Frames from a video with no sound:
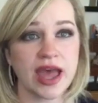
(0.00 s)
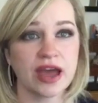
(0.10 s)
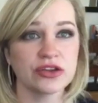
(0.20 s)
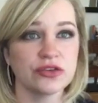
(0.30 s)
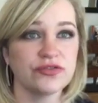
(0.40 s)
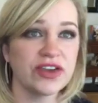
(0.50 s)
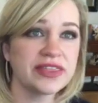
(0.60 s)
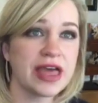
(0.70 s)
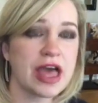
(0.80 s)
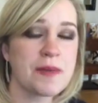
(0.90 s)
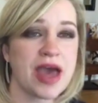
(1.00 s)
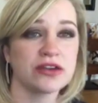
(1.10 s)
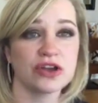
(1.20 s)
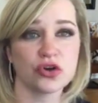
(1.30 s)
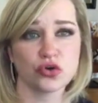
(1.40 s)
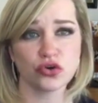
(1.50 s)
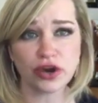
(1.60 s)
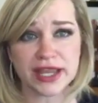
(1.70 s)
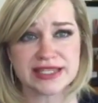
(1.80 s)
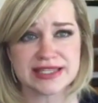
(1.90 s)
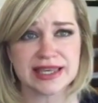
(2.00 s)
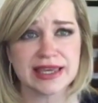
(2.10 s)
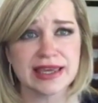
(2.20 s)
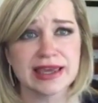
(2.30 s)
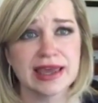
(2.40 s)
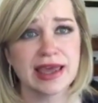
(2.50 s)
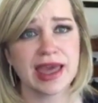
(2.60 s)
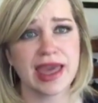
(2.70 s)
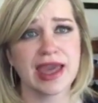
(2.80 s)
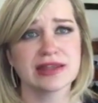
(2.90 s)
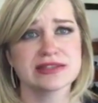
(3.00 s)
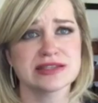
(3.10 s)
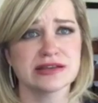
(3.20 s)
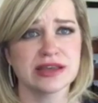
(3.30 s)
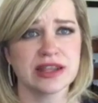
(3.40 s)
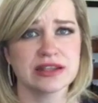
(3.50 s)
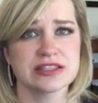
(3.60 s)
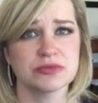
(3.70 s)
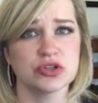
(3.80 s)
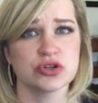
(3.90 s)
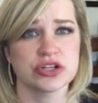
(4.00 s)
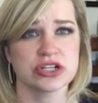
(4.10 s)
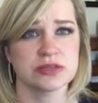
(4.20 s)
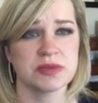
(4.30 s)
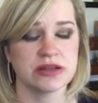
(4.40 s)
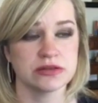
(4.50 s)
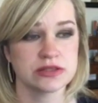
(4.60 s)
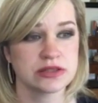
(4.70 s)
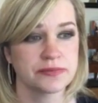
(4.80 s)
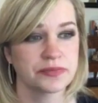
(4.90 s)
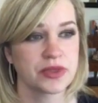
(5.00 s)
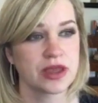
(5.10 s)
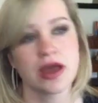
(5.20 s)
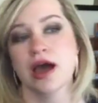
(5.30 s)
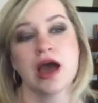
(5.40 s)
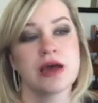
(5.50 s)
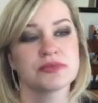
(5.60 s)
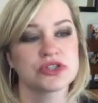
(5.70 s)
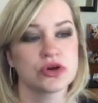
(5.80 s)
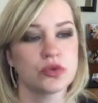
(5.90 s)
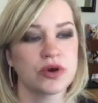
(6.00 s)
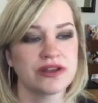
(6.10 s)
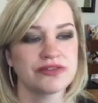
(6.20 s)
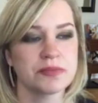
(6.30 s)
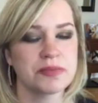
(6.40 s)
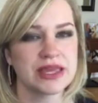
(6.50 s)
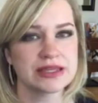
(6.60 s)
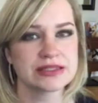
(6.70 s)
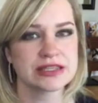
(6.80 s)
how do you feed them, how do you not go crazy and still get in some nutritious meals. So one of the biggest